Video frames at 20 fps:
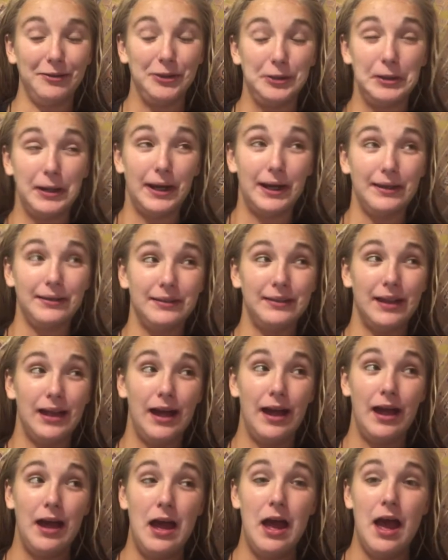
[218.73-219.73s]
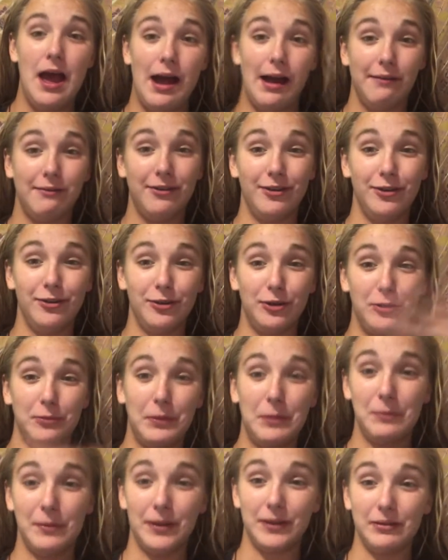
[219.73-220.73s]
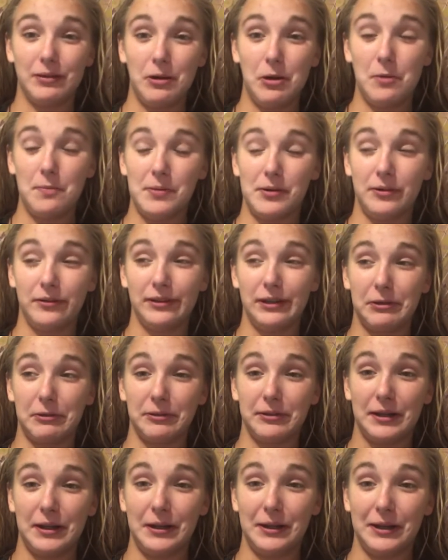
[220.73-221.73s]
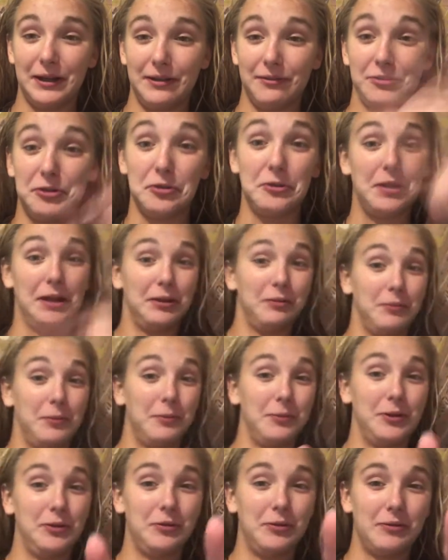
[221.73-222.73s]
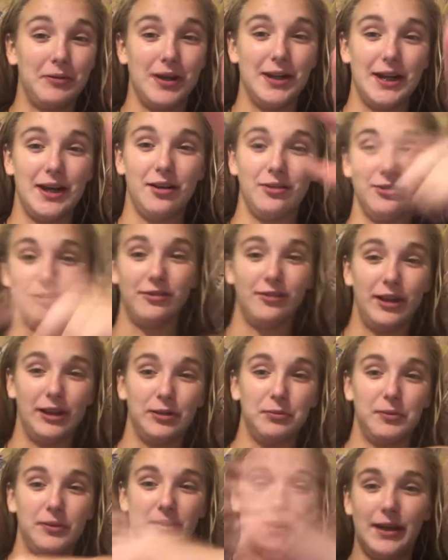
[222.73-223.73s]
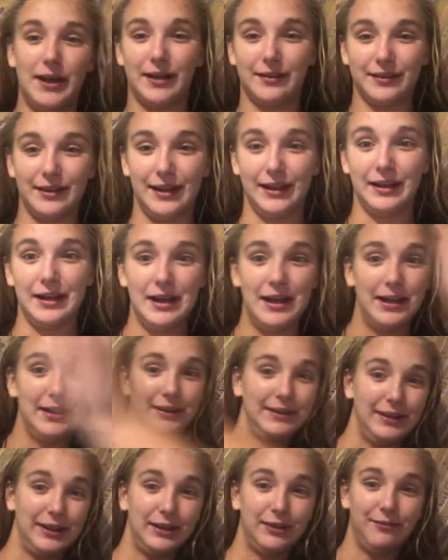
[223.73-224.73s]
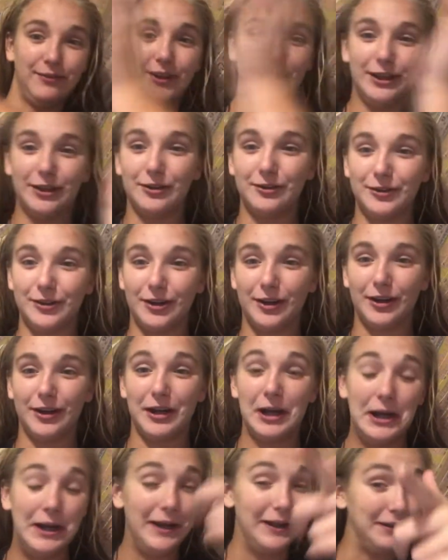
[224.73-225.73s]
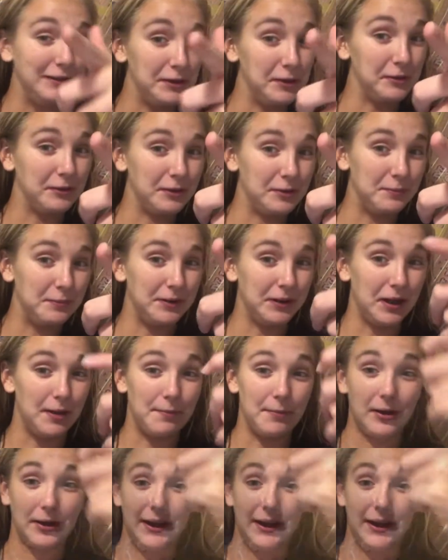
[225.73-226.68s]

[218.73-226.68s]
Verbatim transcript: you guys that after dessert we went to open our Secret Santa gifts, so that's what we're doing right now. So that's what the next like six videos are, is us opening up our